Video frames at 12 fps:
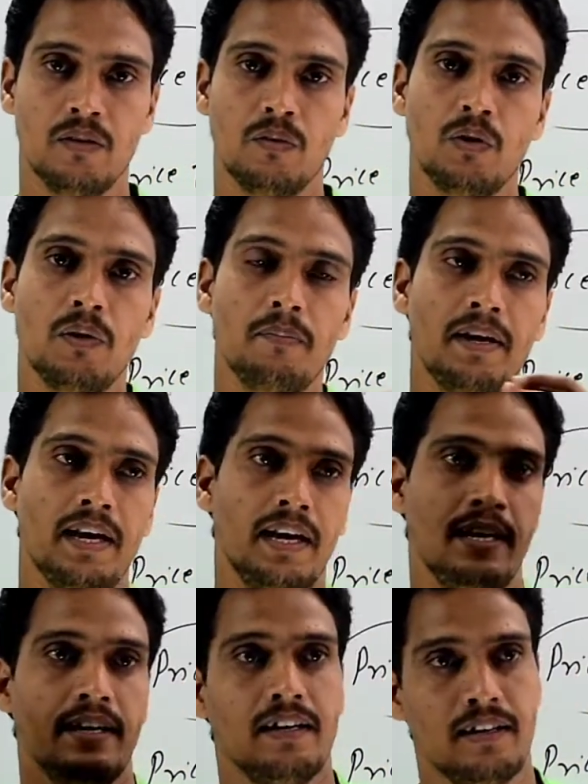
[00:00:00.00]
we
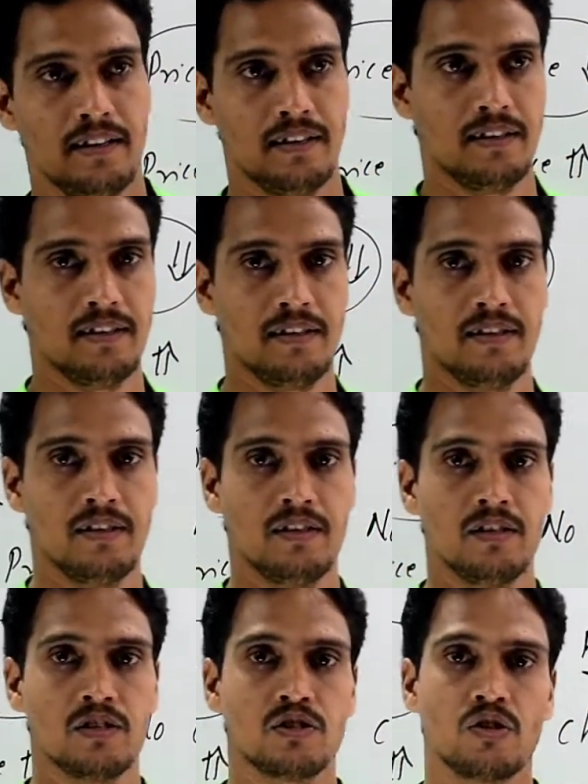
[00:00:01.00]
may
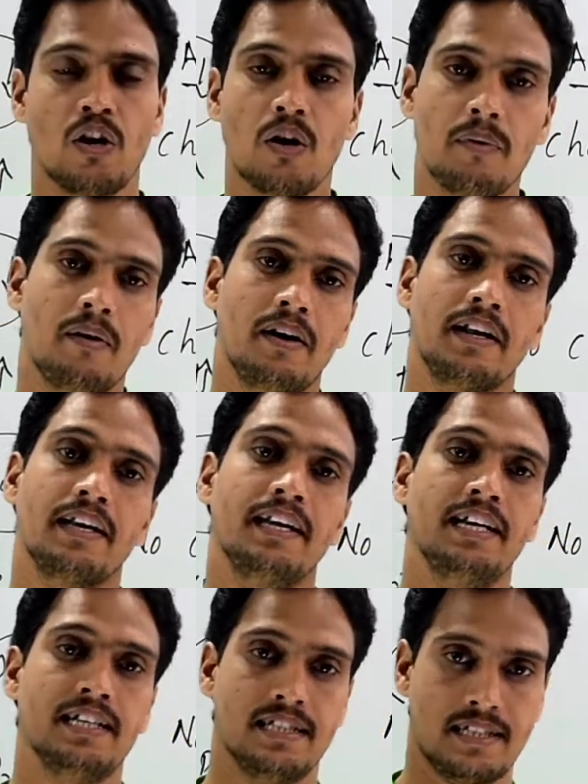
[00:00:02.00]
serve our
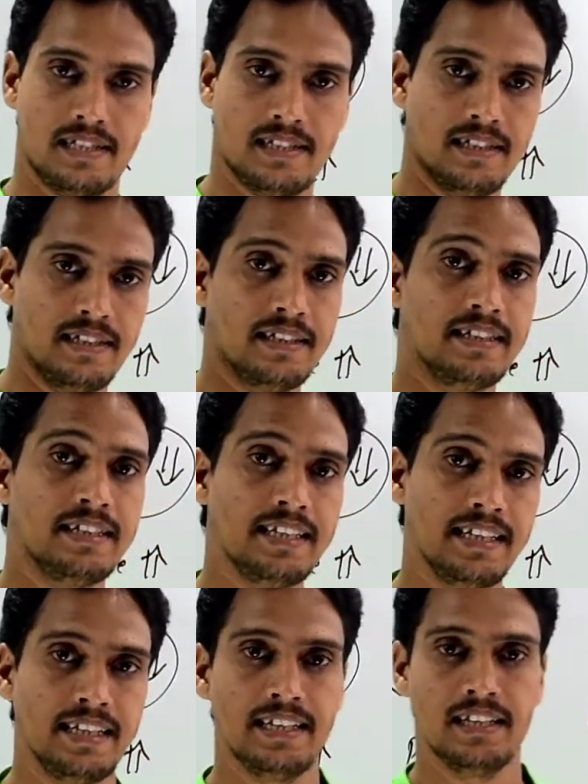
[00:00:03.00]
guest
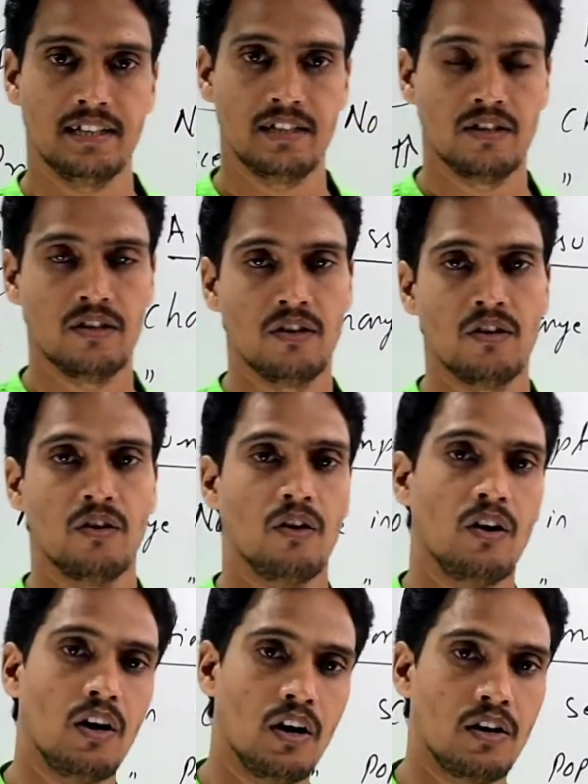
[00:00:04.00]
tea
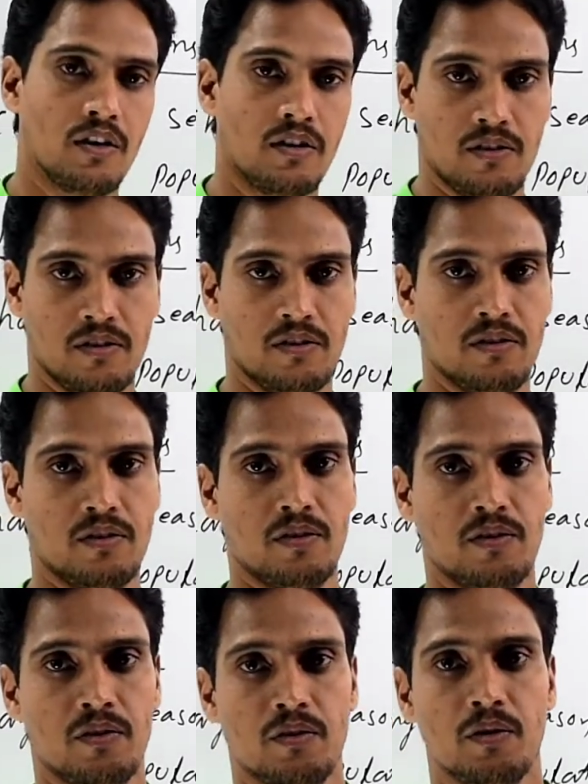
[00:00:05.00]
or
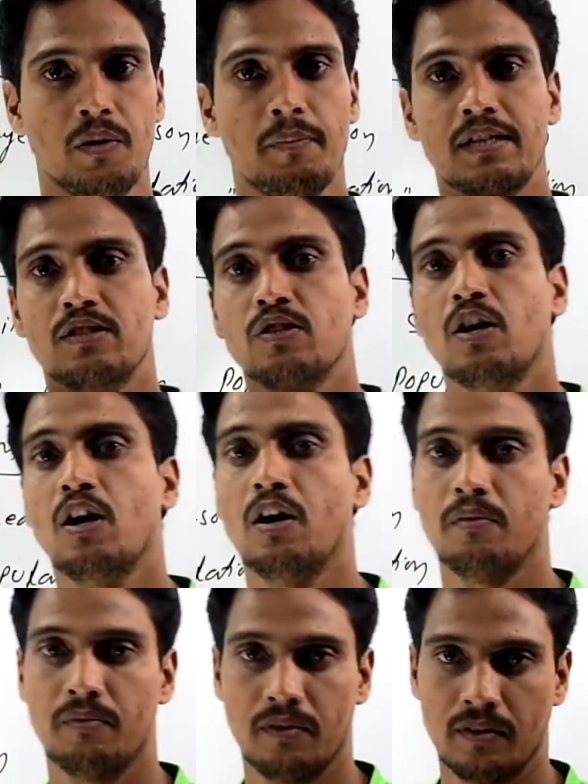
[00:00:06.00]
we may
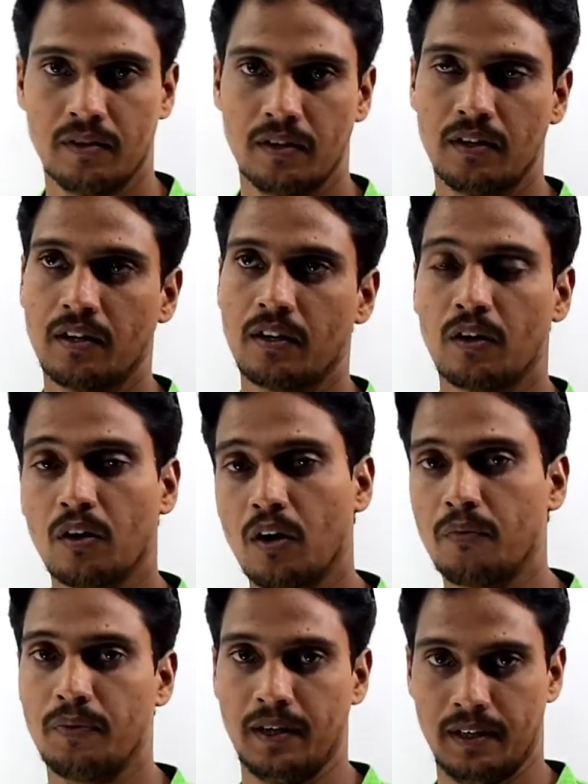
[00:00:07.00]
serve
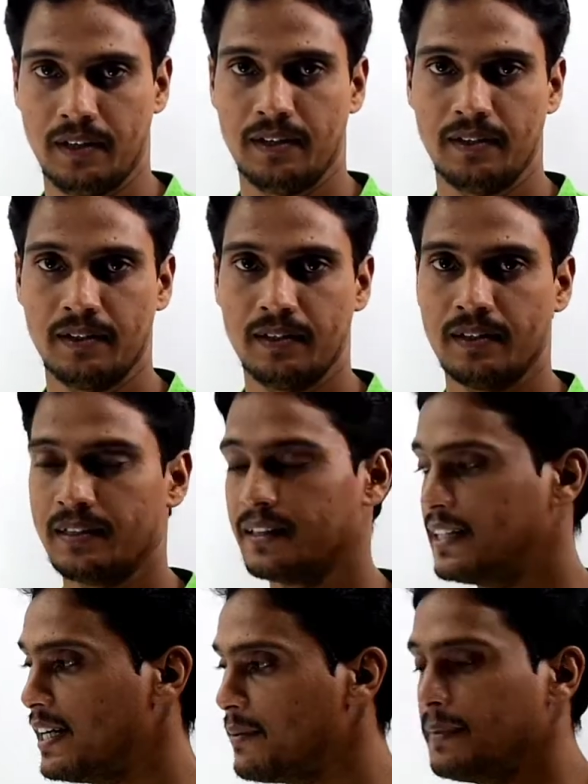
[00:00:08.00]
coffee.
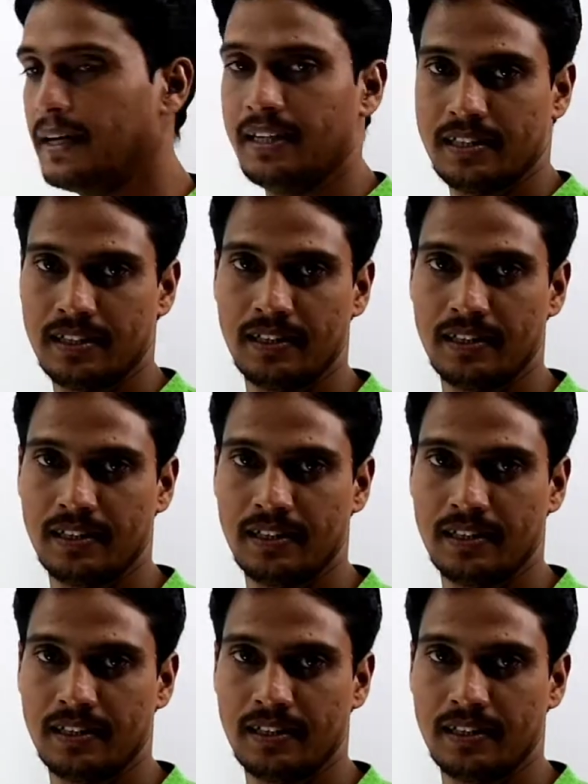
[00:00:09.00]
That means